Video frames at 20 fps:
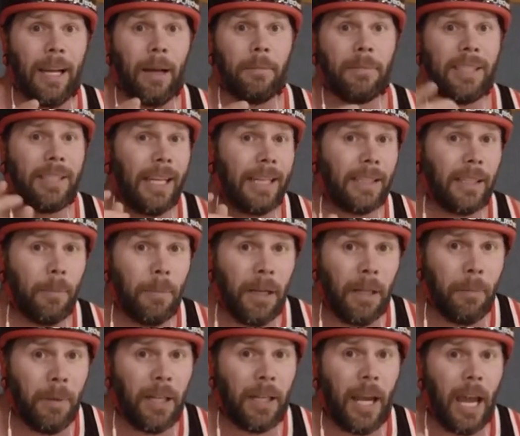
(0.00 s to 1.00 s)
some
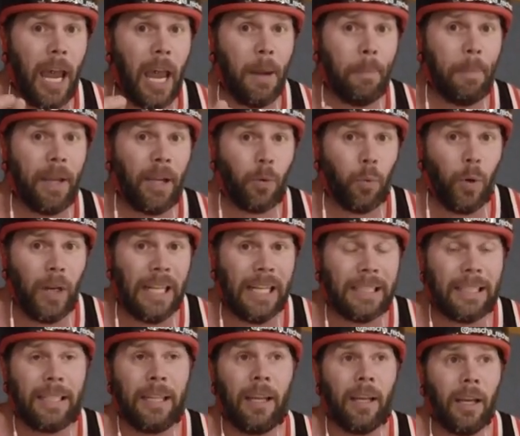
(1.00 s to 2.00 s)
60mm Apic
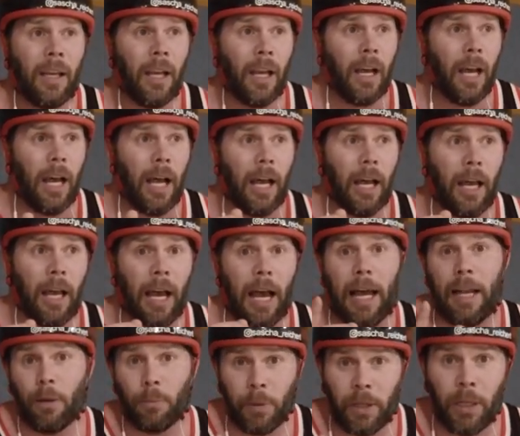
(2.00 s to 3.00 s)
wheels,
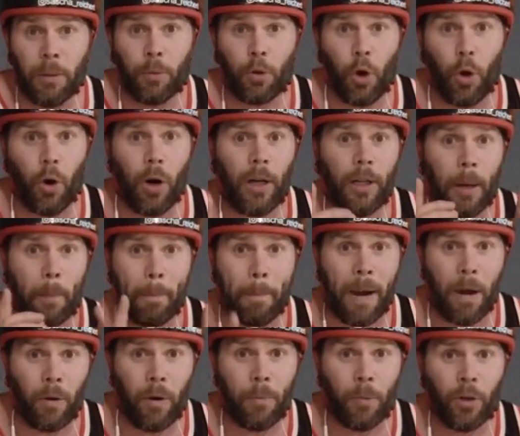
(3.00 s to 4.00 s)
aluminium core, the
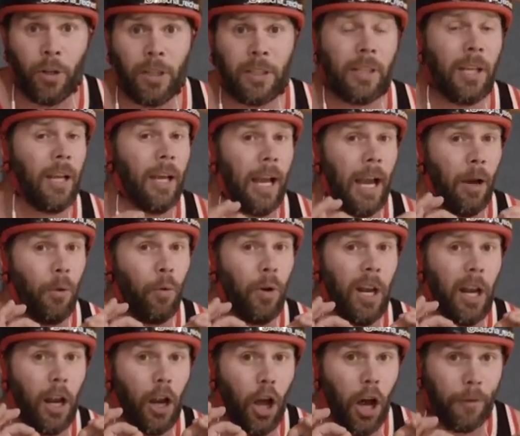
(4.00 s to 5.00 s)
Marimunas. I
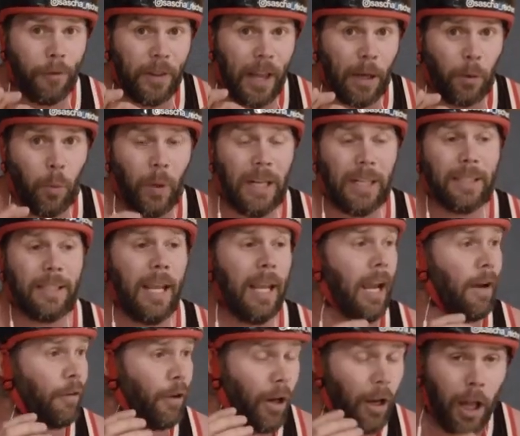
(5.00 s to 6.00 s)
really love that wheels. They
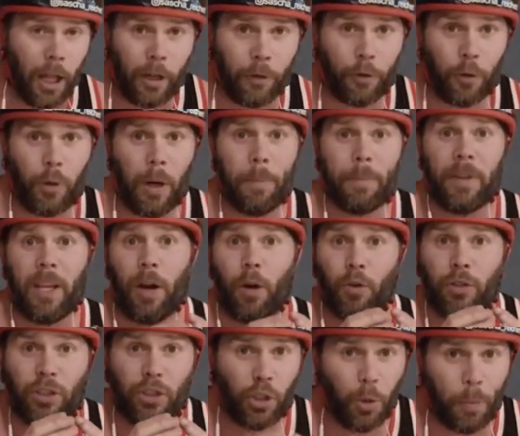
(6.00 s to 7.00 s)
have a lot of grip, they
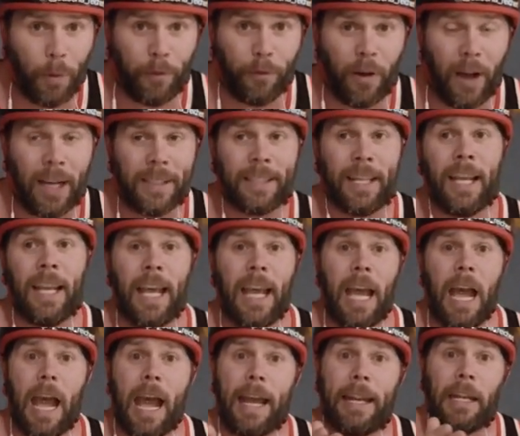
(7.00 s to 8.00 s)
are super fast.
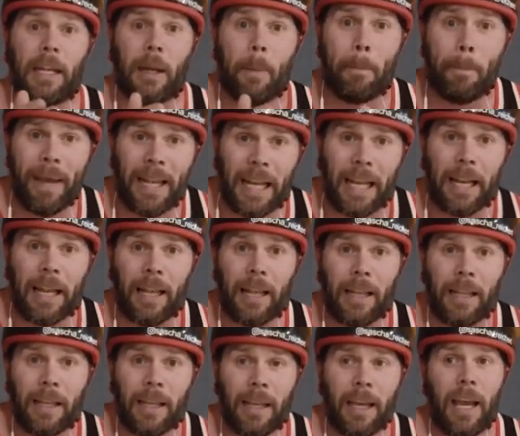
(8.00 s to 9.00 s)
And in the middle,
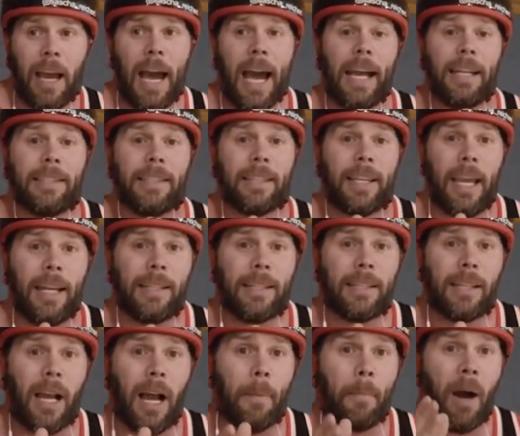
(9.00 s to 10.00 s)
I skate
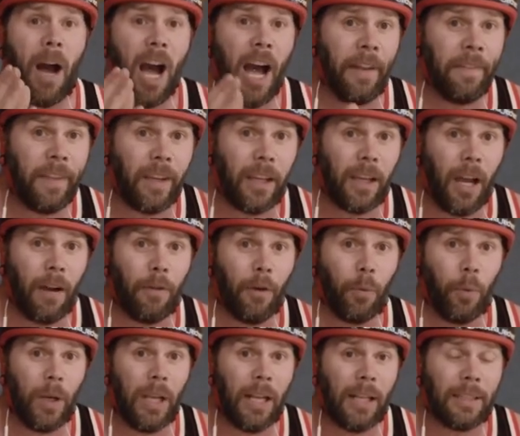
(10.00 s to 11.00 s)
some undercover
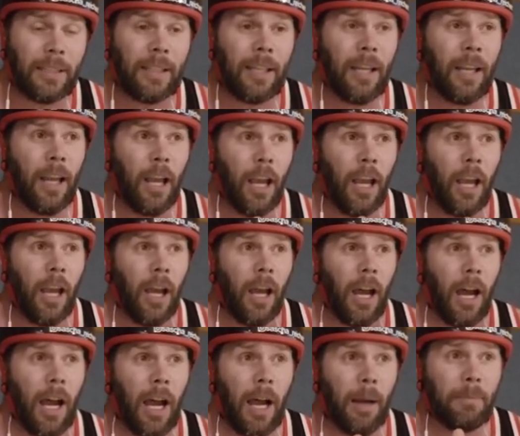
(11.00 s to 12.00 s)
wheels,
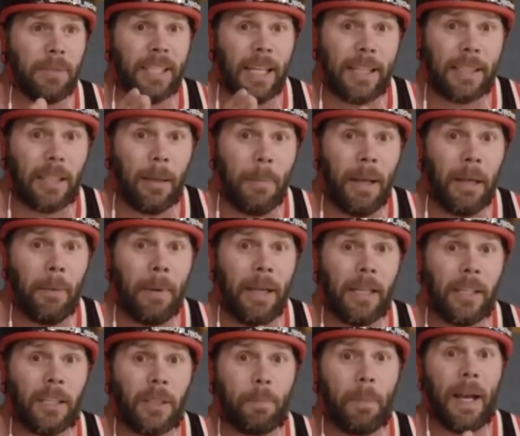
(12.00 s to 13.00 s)

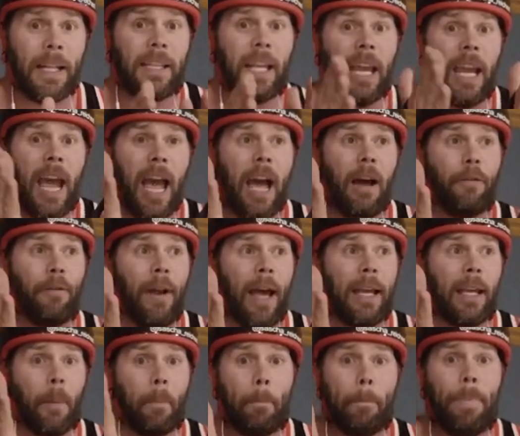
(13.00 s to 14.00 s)
60mm, but they have
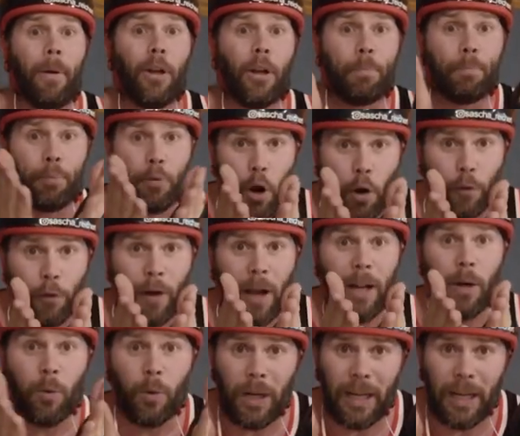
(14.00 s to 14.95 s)
like a bullet profile,